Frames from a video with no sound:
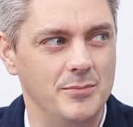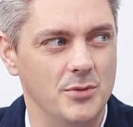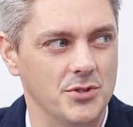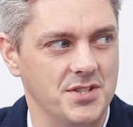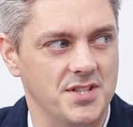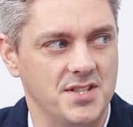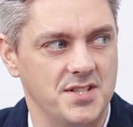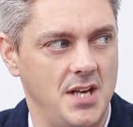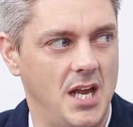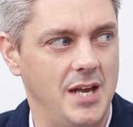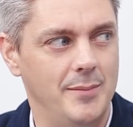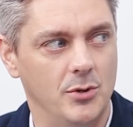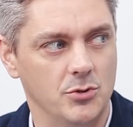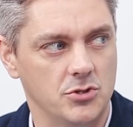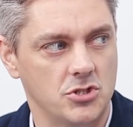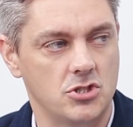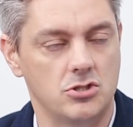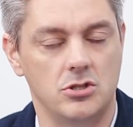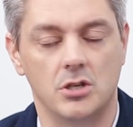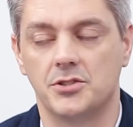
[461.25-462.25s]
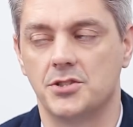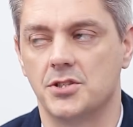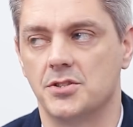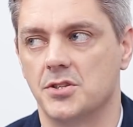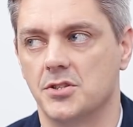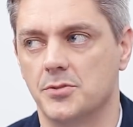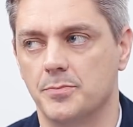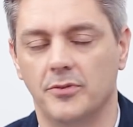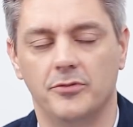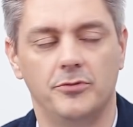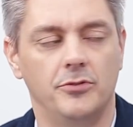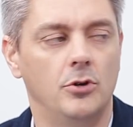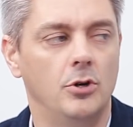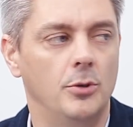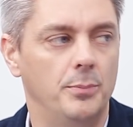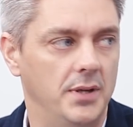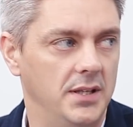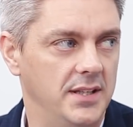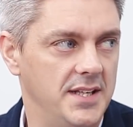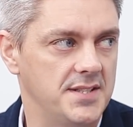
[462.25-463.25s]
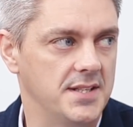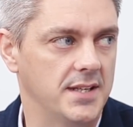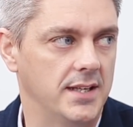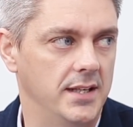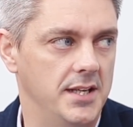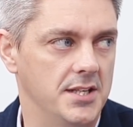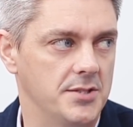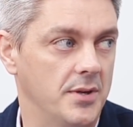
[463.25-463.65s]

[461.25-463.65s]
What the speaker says: much the same old structures as before politically.